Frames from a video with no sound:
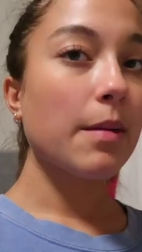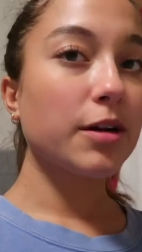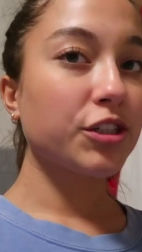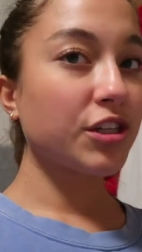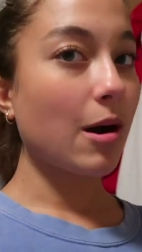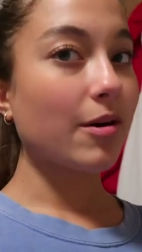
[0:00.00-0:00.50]
I'm
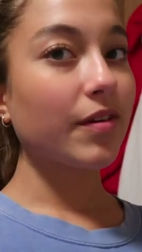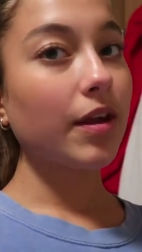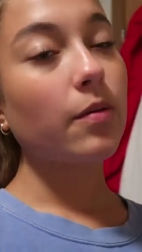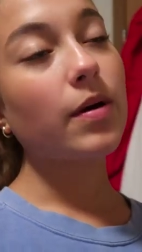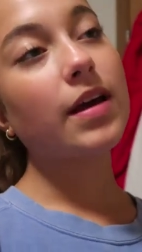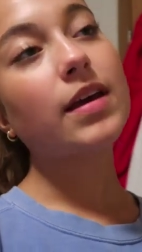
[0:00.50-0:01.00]
gonna shower really
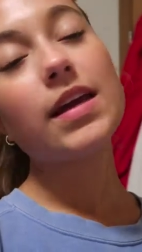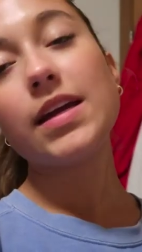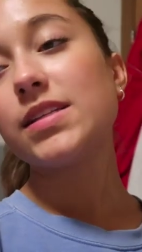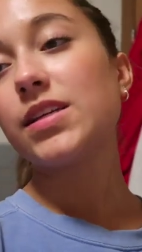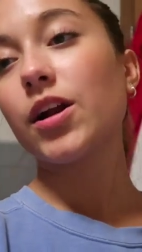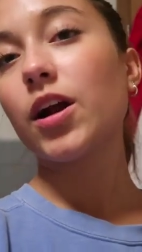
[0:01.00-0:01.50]
quick,
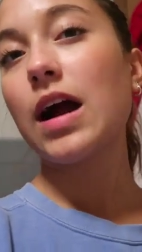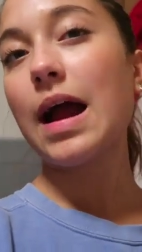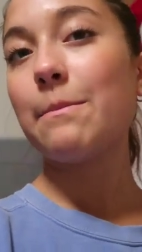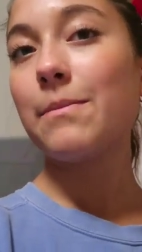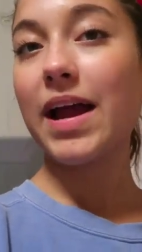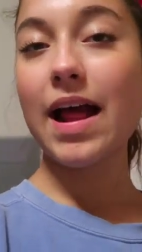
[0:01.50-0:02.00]
eat dinner. I
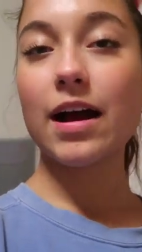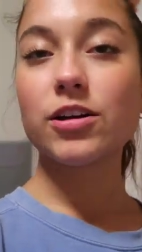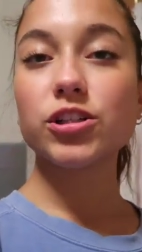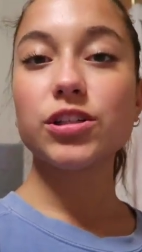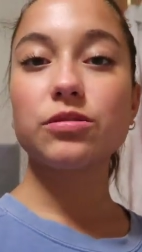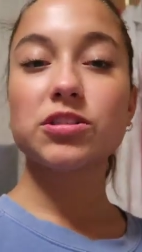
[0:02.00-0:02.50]
might
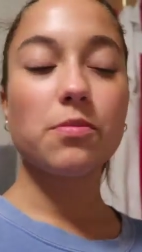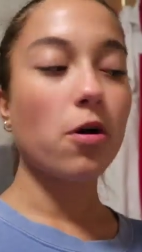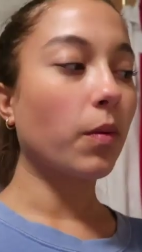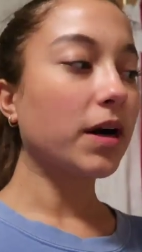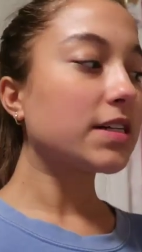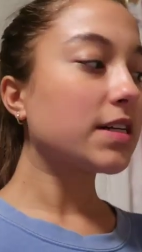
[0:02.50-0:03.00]
actually do some homework